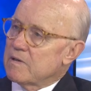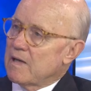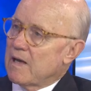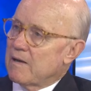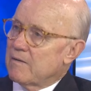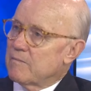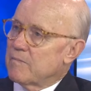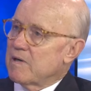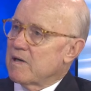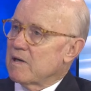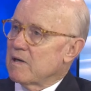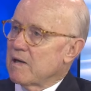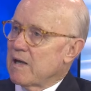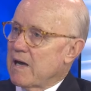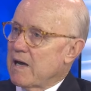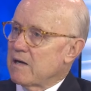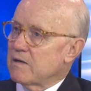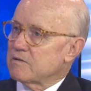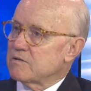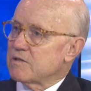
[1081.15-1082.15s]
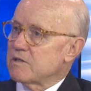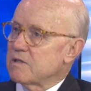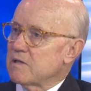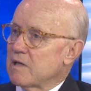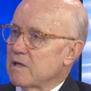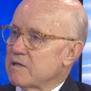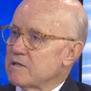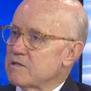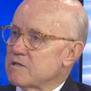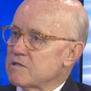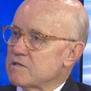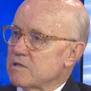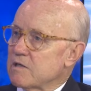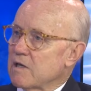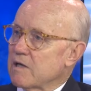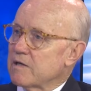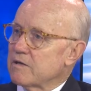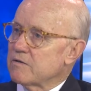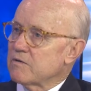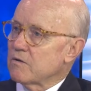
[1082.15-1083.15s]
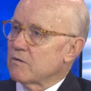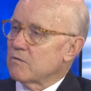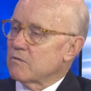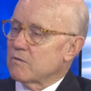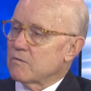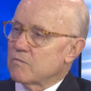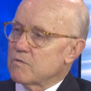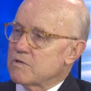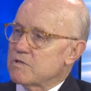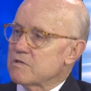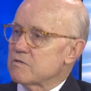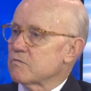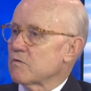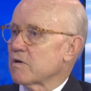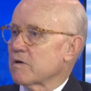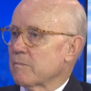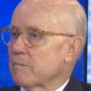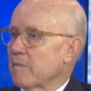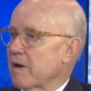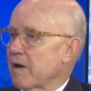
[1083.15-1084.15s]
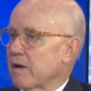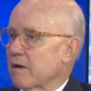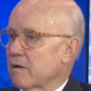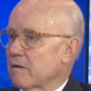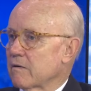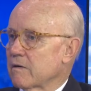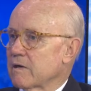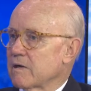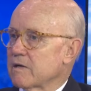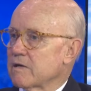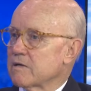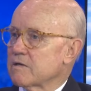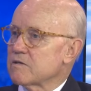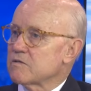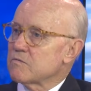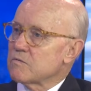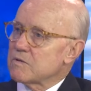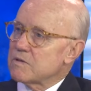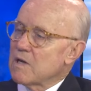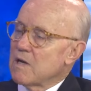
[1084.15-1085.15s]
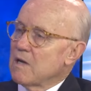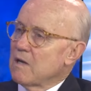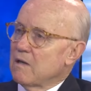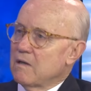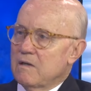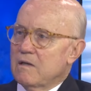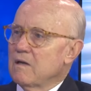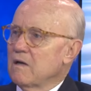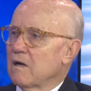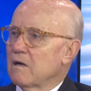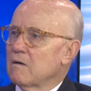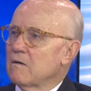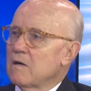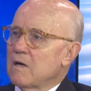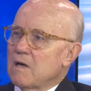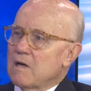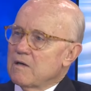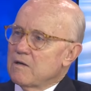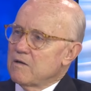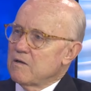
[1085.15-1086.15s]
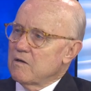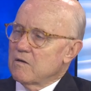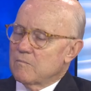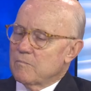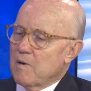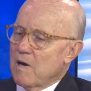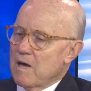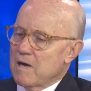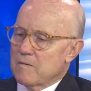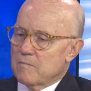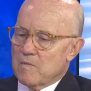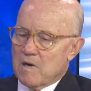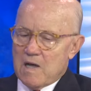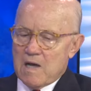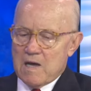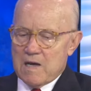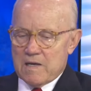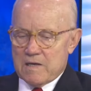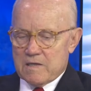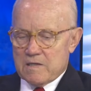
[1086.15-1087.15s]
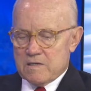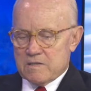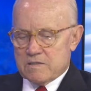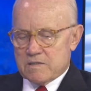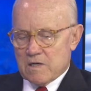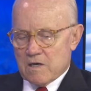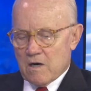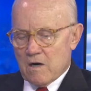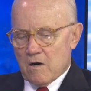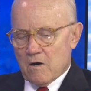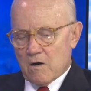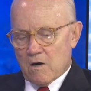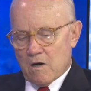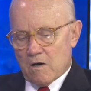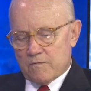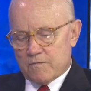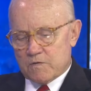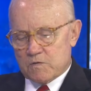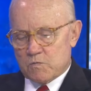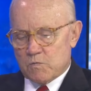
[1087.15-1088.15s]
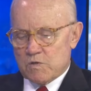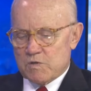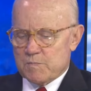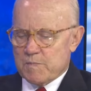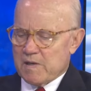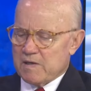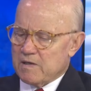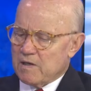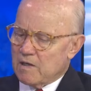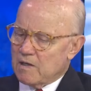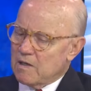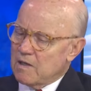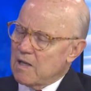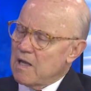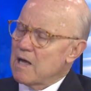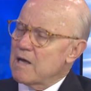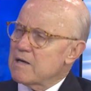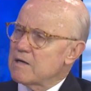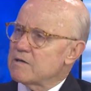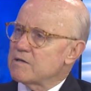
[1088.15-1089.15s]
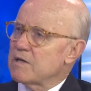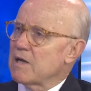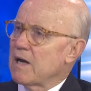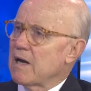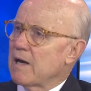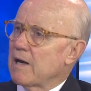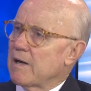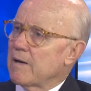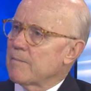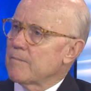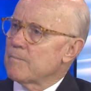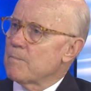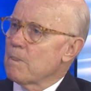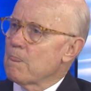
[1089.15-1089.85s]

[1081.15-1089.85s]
I'd be a lousy legislator, which is what a mayor is. Which, you know, you know, bottom line is in our office, we spend a lot of time